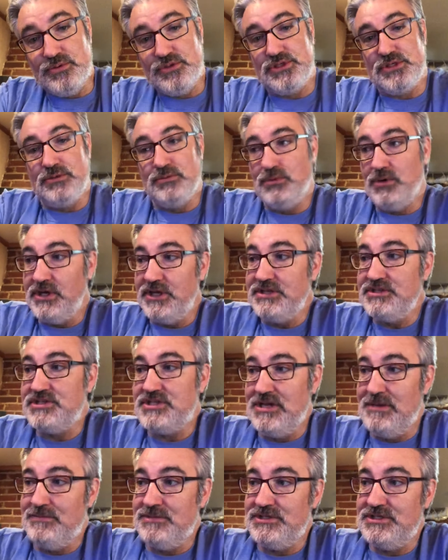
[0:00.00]
So what is
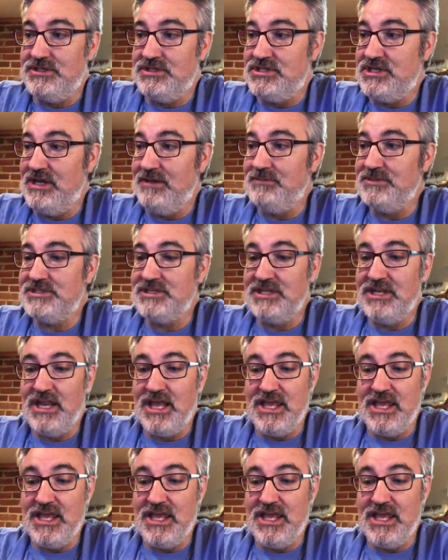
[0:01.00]
Jameson? Jameson